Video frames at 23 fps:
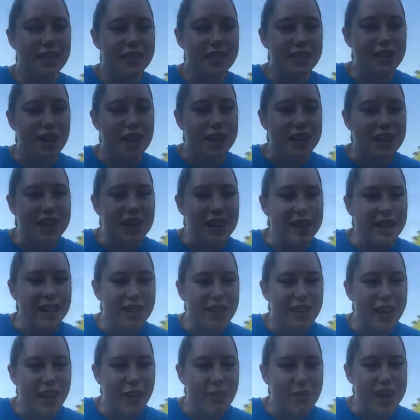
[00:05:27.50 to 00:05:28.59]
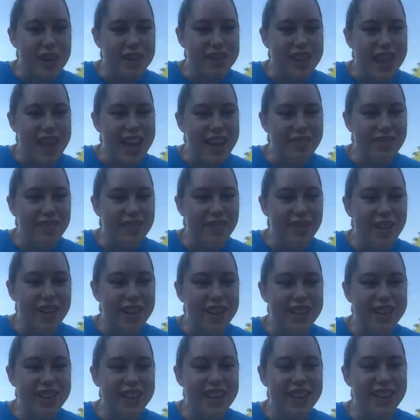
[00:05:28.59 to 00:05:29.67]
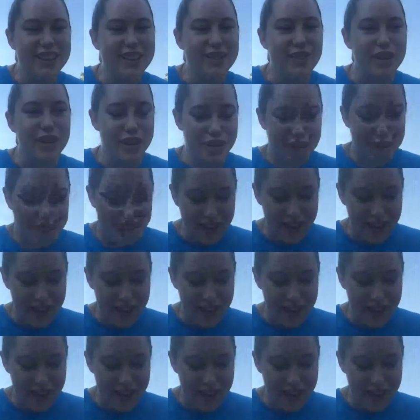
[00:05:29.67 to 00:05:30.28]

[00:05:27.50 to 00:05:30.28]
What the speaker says: Checking in on the comments. Hi everyone, thanks for